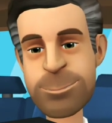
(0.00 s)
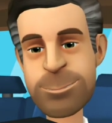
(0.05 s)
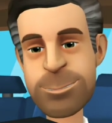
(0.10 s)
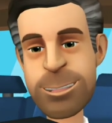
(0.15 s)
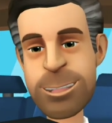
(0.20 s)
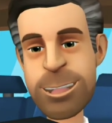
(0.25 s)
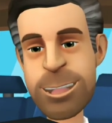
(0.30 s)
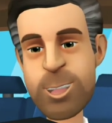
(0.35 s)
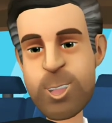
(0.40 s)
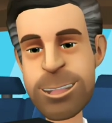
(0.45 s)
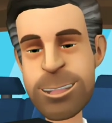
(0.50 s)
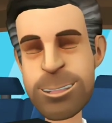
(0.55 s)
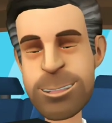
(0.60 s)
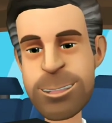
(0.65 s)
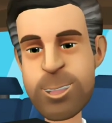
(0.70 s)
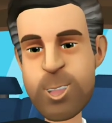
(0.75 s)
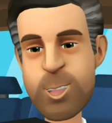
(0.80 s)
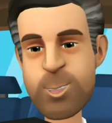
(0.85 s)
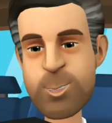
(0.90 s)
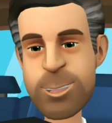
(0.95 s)
Then you can
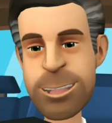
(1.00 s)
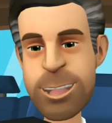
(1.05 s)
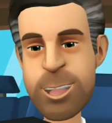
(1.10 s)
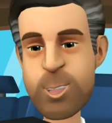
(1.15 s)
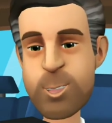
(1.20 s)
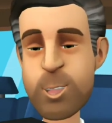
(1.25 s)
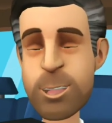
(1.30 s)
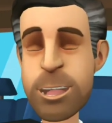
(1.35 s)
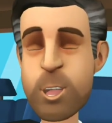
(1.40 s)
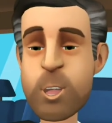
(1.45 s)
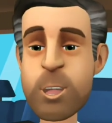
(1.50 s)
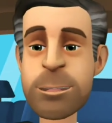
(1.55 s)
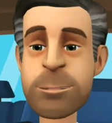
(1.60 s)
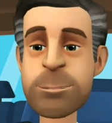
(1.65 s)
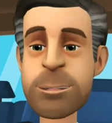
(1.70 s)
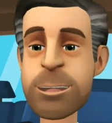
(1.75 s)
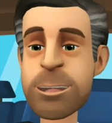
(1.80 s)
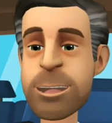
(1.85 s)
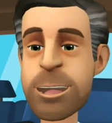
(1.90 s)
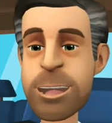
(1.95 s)
choose cars with
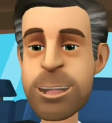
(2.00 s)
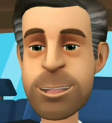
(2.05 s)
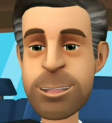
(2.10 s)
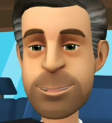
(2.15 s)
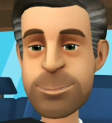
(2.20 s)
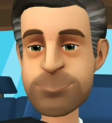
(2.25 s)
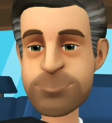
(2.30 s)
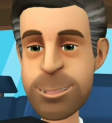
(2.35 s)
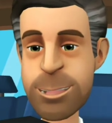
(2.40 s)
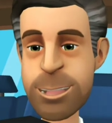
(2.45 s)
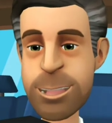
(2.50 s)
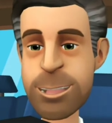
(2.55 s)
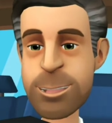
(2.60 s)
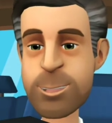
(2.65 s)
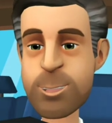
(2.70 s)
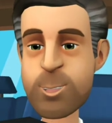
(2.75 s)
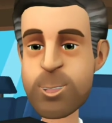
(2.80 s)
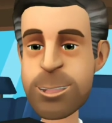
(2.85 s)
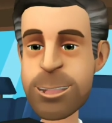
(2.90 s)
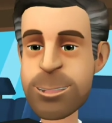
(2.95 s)
automatic transmission
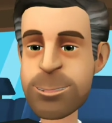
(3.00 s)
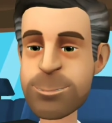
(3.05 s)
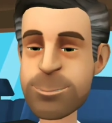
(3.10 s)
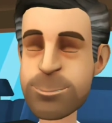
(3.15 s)
only.